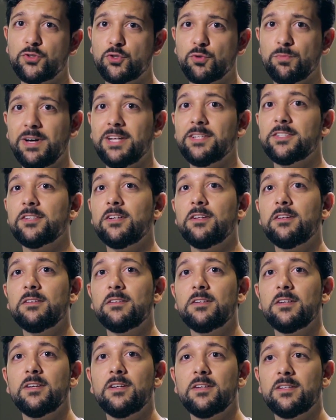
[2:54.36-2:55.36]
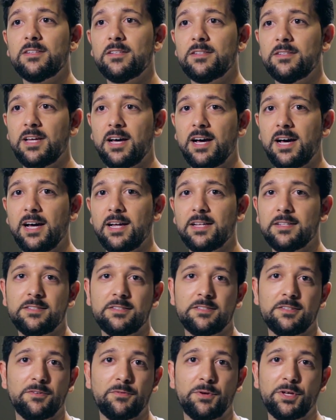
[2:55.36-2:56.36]
instrumental
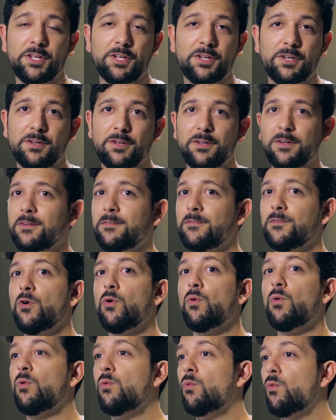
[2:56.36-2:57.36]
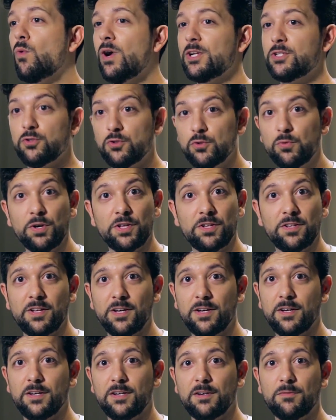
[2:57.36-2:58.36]
that uh, we didn't uh, know what to do with
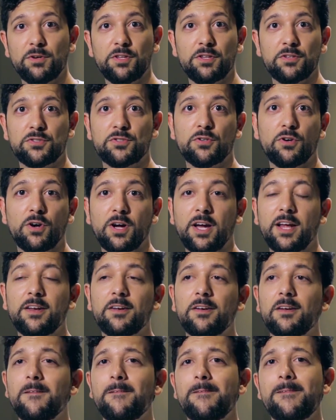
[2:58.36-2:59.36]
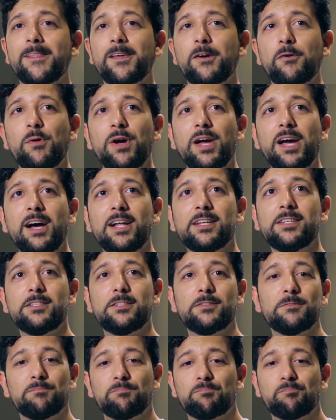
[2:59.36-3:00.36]
the, with the song. And we
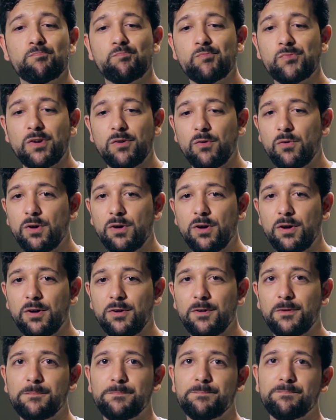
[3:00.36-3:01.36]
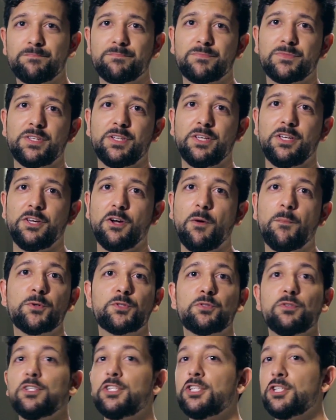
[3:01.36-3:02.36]
had um, the
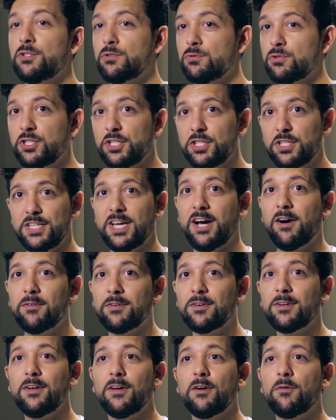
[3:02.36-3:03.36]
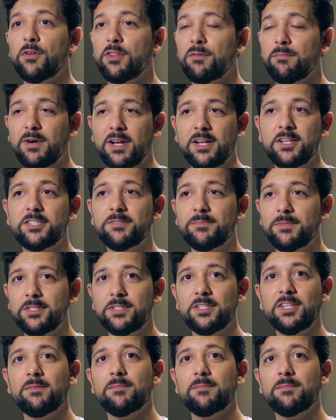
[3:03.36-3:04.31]
opportunity to sit down with the management